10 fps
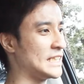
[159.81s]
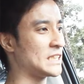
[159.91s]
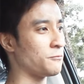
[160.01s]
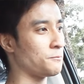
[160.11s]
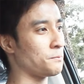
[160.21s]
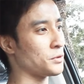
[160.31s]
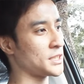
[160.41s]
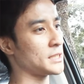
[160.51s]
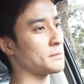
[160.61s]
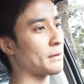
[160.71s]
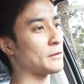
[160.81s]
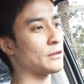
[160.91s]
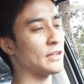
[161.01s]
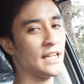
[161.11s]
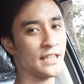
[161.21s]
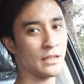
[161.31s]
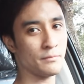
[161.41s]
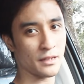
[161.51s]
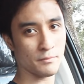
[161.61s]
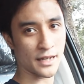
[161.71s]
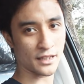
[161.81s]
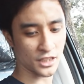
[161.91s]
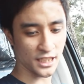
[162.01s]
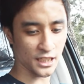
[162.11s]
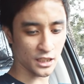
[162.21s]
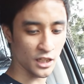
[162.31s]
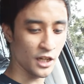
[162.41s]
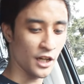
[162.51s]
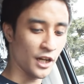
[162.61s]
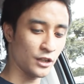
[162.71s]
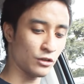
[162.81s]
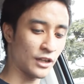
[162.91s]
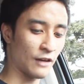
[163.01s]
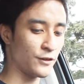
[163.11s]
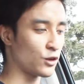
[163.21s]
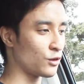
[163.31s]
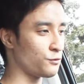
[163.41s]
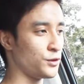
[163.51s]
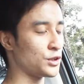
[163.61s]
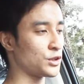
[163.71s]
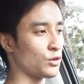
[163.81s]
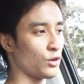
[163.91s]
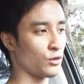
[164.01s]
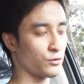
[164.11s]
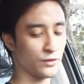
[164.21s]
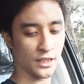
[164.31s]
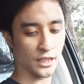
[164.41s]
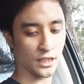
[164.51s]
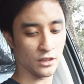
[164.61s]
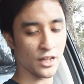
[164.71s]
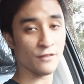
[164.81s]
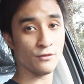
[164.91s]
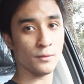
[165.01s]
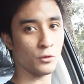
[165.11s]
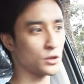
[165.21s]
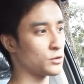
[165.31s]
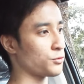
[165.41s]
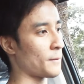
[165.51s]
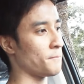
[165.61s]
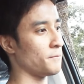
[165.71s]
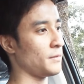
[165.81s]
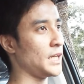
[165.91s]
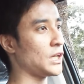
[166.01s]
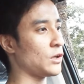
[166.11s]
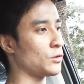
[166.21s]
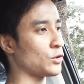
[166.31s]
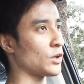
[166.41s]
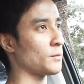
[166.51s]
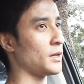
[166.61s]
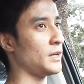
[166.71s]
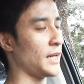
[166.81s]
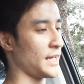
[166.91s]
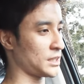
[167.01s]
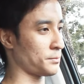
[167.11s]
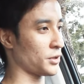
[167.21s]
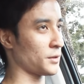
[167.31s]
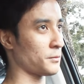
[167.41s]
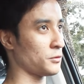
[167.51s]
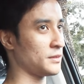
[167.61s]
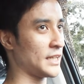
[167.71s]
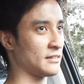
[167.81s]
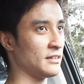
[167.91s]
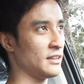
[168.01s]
this puts its pardon a little bit better since you don't have the confusion of the driving modes from eco, normal, and sport mode. That,